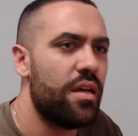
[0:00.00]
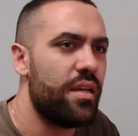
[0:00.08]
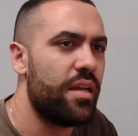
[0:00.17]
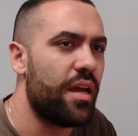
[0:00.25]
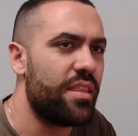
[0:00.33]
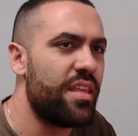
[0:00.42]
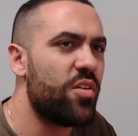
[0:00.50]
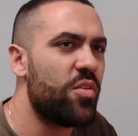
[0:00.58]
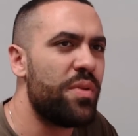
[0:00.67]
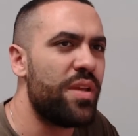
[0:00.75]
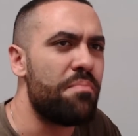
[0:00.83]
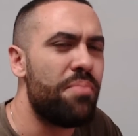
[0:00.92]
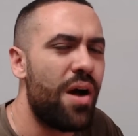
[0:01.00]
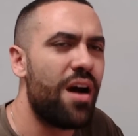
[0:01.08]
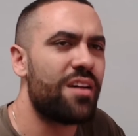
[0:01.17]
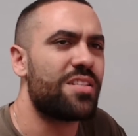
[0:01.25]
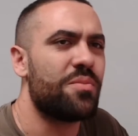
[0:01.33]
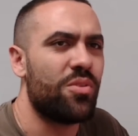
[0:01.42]
Right. I think it would be
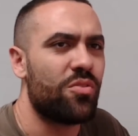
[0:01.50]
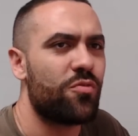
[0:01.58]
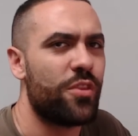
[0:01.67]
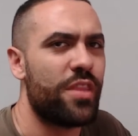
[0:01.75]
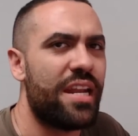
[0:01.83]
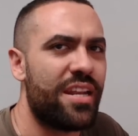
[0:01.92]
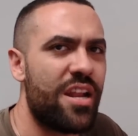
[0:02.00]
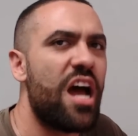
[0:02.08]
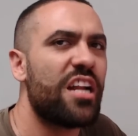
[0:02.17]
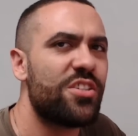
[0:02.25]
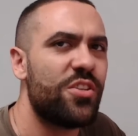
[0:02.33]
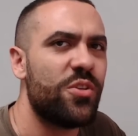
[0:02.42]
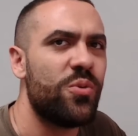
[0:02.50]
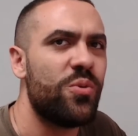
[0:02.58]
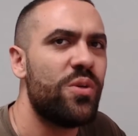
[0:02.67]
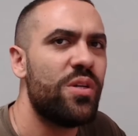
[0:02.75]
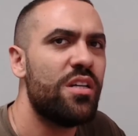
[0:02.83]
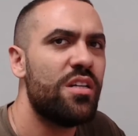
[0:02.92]
impossible for that not to